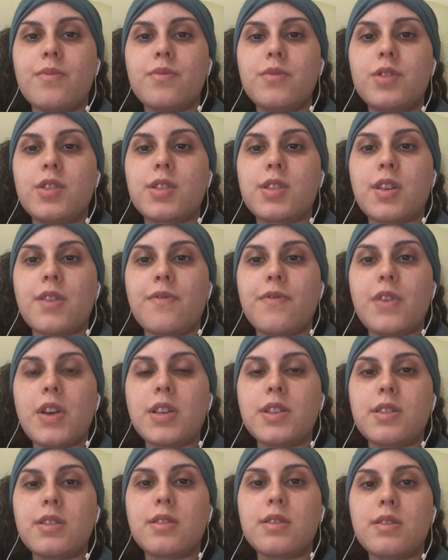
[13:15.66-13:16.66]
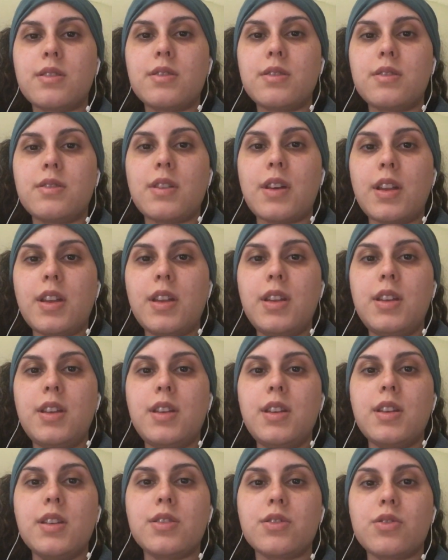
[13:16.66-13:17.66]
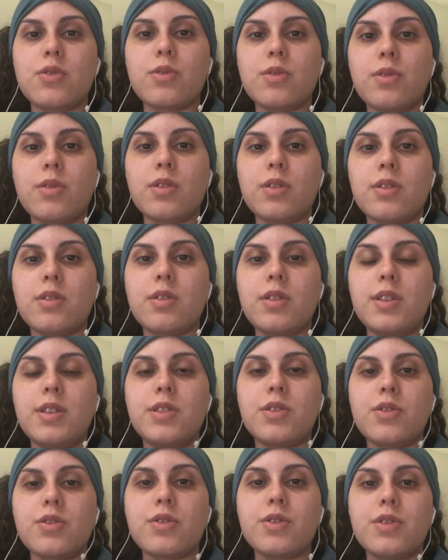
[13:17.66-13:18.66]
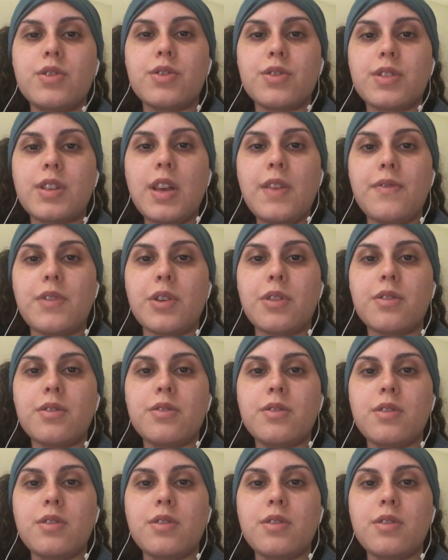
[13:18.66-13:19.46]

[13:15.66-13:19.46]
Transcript: Just confess that he is your Lord, he's your Savior,